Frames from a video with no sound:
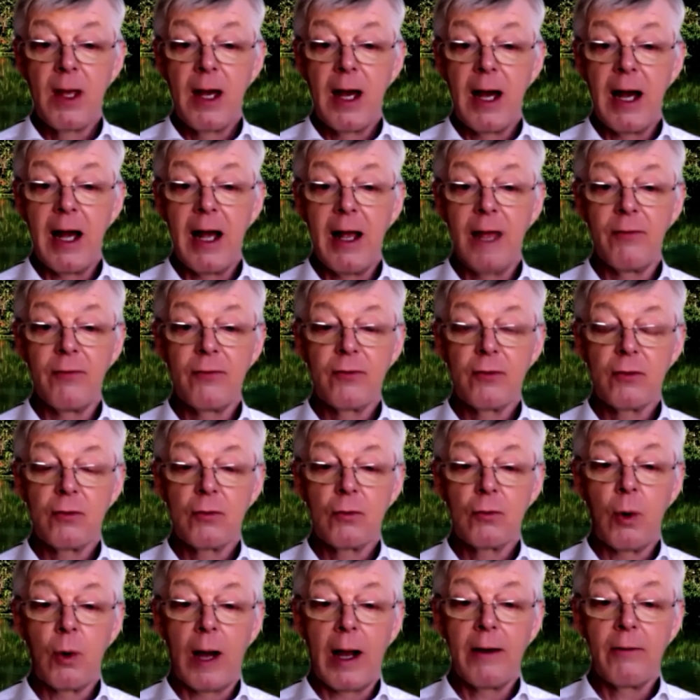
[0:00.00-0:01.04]
And
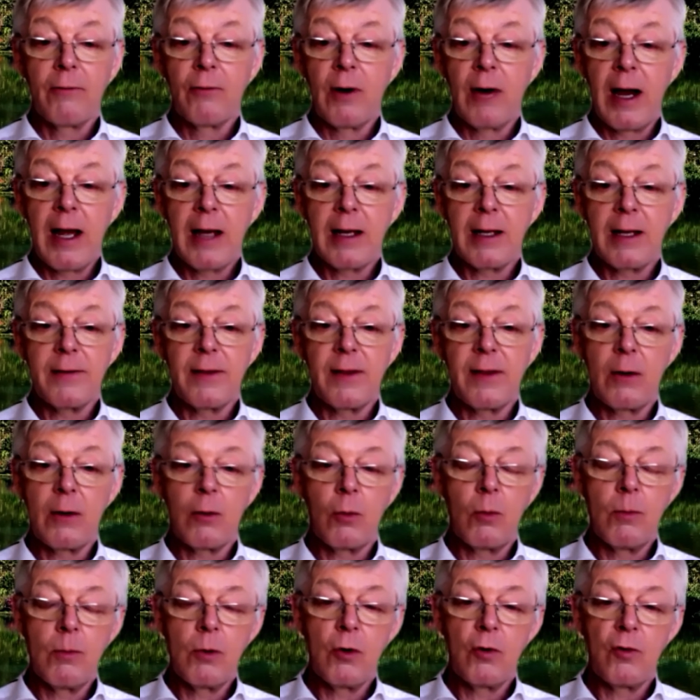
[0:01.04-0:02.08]
quite rightly, they
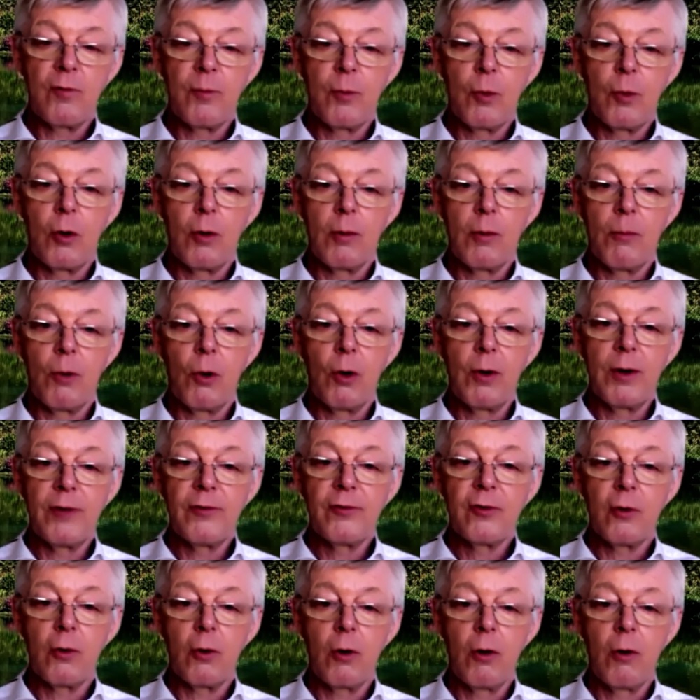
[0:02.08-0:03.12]
will move more and more
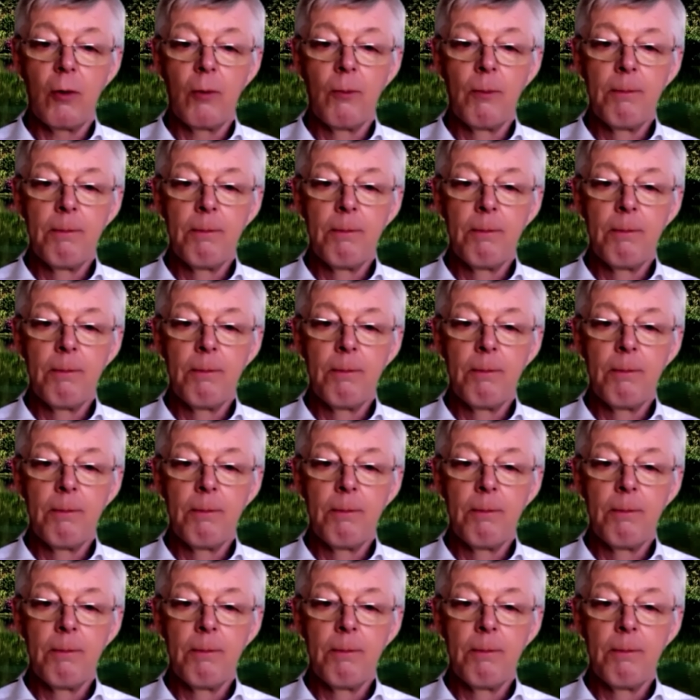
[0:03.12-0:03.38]
into